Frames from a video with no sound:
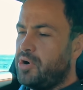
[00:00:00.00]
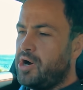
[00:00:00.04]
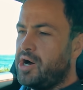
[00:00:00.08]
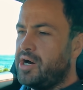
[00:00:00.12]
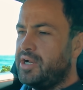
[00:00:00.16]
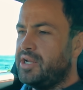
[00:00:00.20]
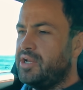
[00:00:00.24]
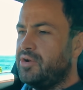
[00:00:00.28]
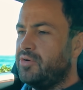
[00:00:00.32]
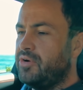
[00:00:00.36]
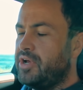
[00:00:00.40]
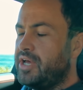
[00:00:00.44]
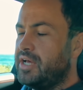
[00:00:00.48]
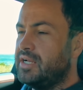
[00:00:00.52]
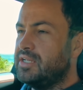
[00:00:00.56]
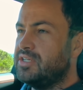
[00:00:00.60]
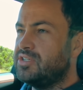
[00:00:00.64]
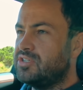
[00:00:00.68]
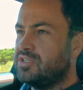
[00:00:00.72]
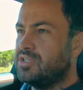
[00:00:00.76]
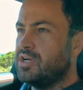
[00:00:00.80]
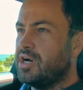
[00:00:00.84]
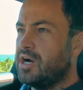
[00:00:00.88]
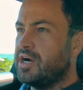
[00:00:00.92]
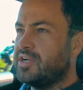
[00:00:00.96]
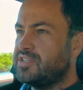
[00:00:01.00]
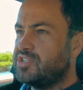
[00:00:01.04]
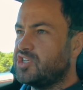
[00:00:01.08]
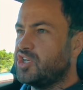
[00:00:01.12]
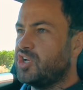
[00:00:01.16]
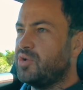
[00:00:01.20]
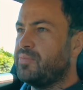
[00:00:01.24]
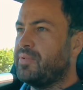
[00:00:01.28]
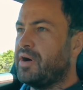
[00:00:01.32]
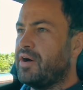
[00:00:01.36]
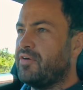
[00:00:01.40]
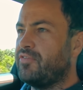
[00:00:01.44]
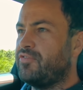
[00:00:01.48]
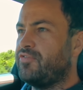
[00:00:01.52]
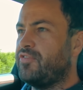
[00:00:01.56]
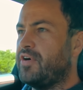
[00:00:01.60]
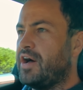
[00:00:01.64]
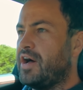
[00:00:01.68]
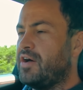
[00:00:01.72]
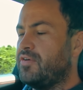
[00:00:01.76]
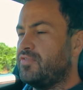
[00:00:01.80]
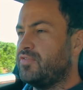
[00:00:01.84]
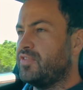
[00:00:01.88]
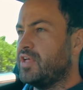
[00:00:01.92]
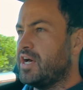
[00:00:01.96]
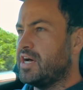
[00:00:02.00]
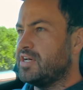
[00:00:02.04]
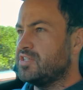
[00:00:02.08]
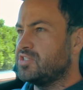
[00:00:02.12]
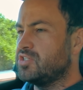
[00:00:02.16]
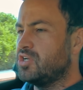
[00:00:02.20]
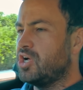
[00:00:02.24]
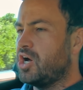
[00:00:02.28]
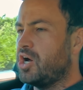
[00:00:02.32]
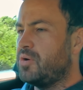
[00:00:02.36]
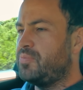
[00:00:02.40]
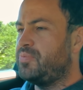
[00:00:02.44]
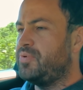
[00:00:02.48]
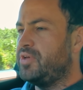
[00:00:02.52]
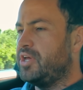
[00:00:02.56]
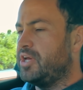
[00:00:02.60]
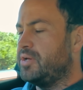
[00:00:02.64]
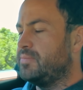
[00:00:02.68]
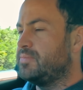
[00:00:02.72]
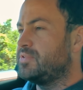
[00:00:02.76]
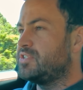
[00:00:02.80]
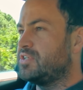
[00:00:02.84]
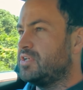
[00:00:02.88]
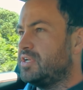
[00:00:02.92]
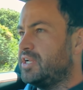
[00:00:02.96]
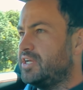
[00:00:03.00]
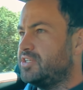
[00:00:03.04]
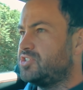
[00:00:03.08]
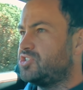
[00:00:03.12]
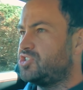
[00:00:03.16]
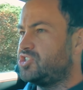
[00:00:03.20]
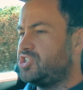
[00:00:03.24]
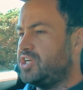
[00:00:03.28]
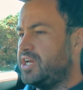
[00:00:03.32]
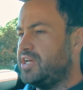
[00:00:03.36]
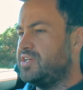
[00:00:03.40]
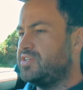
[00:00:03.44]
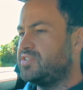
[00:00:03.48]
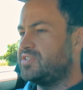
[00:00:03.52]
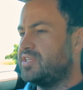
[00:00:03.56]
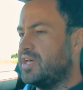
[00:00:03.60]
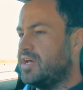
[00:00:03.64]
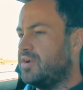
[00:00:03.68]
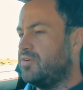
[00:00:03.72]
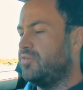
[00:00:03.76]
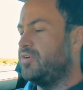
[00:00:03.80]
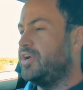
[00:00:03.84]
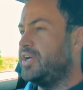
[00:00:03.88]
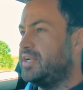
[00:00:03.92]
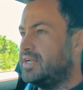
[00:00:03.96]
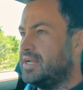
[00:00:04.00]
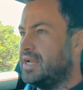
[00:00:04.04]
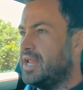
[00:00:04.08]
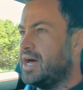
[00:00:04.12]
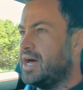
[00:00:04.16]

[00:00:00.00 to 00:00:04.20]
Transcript: party really starts at about 5,000 RPM. So let's chase that red